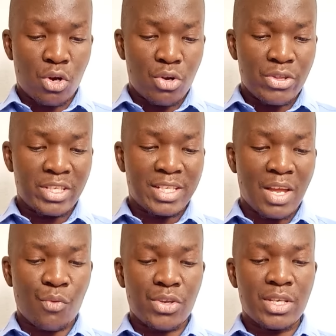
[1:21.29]
all these
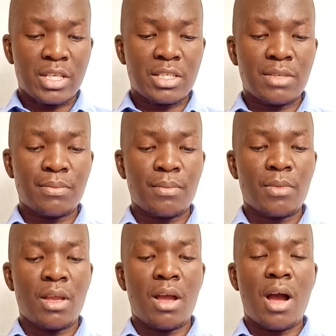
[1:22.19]
languages
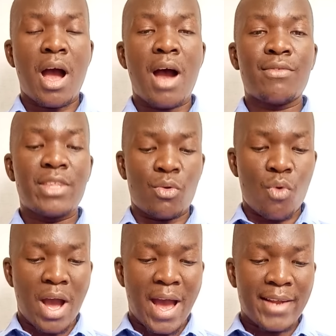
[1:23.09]
have the
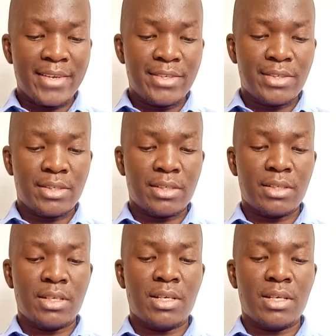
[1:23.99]
words,